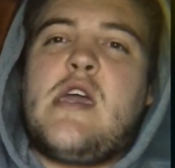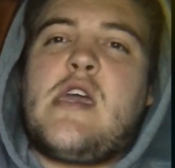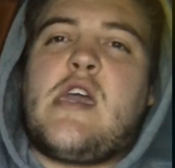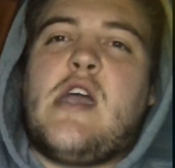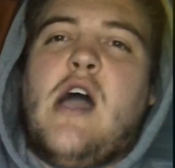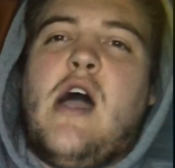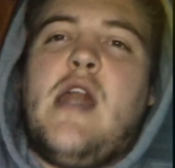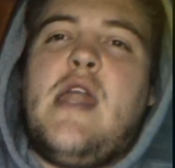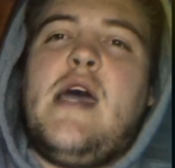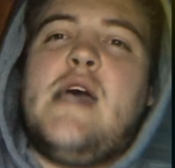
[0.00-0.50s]

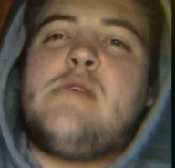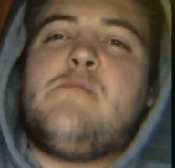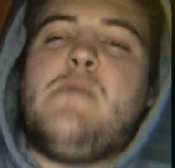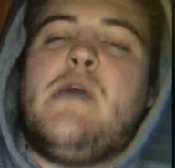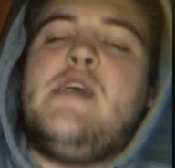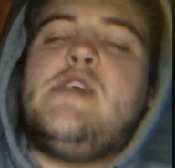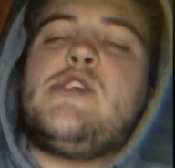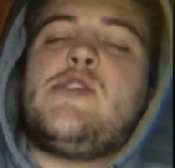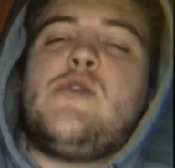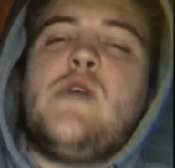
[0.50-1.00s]
God as
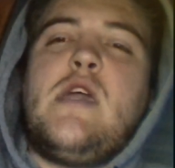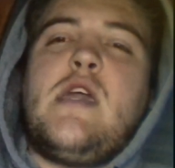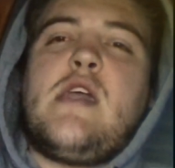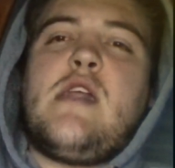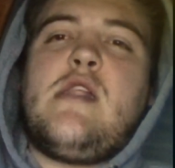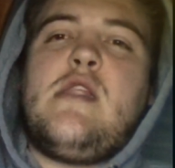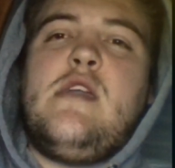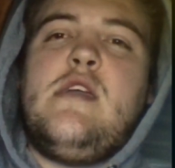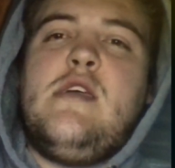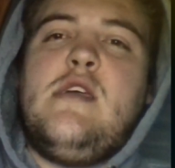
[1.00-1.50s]
my
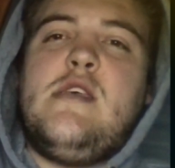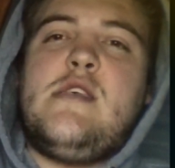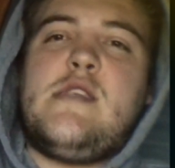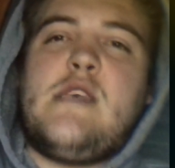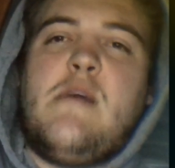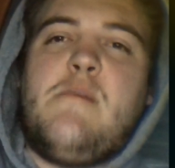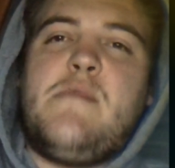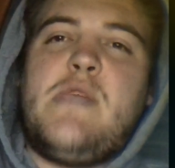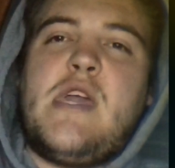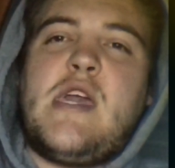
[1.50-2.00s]
strength is
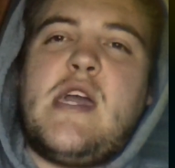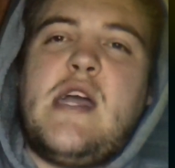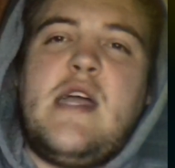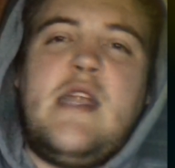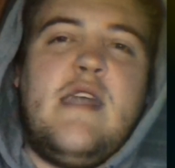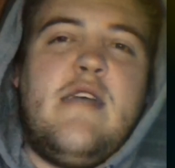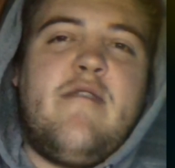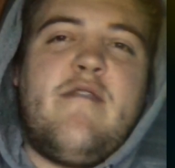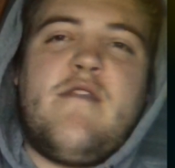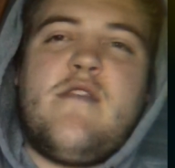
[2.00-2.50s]
something I
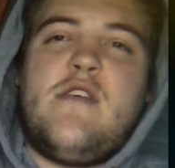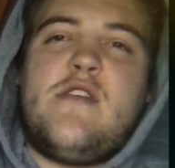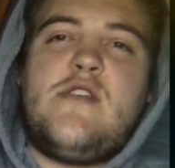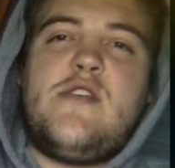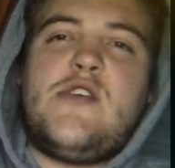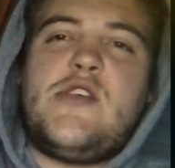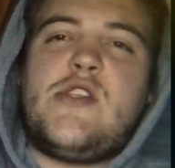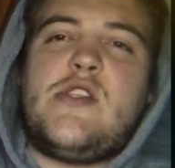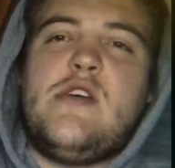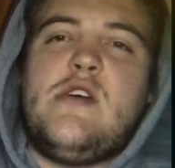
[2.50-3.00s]
never
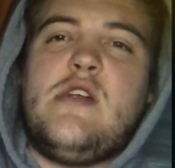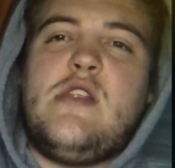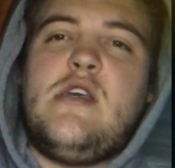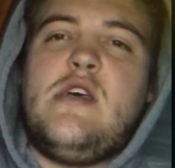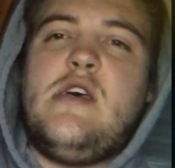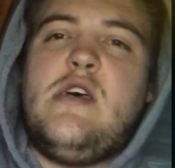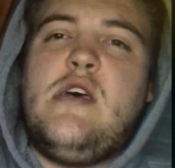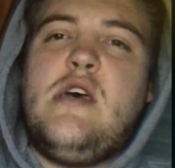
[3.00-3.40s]
understood,